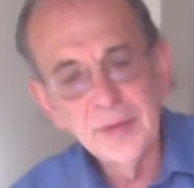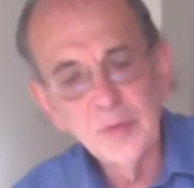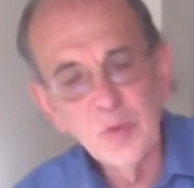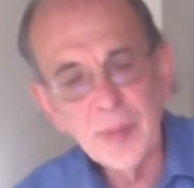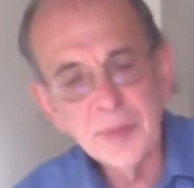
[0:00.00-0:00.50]

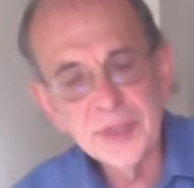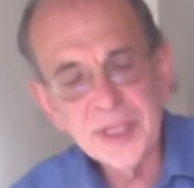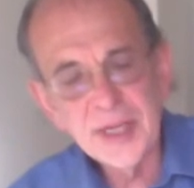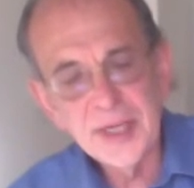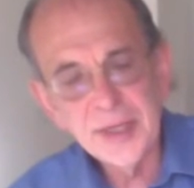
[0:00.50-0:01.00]

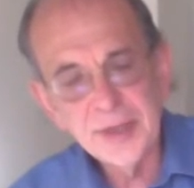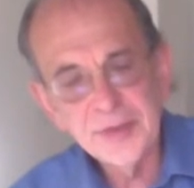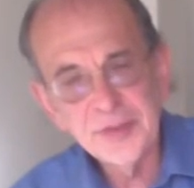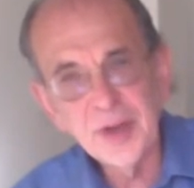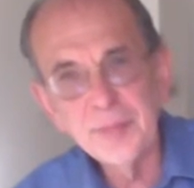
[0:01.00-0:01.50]
representing
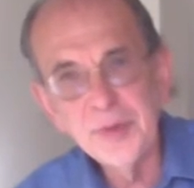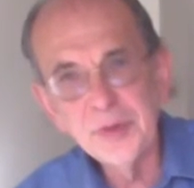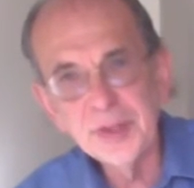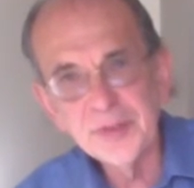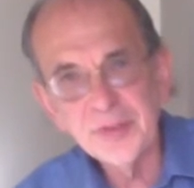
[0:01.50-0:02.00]

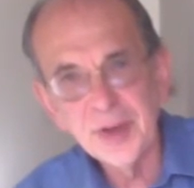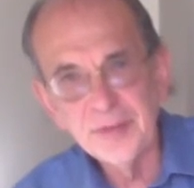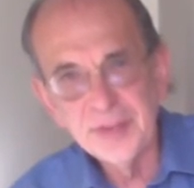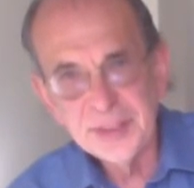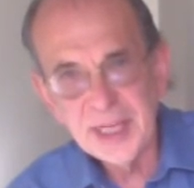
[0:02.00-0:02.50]
subunits
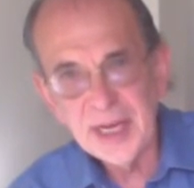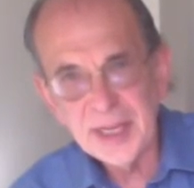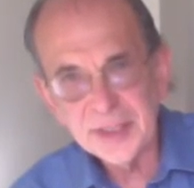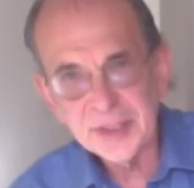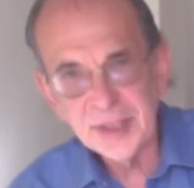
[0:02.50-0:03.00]
of the
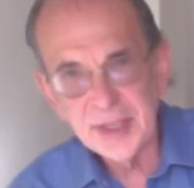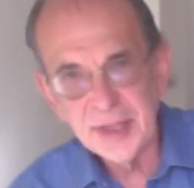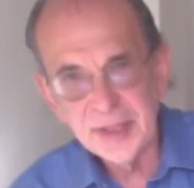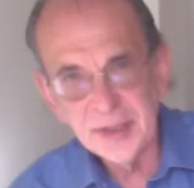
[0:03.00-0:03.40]
task and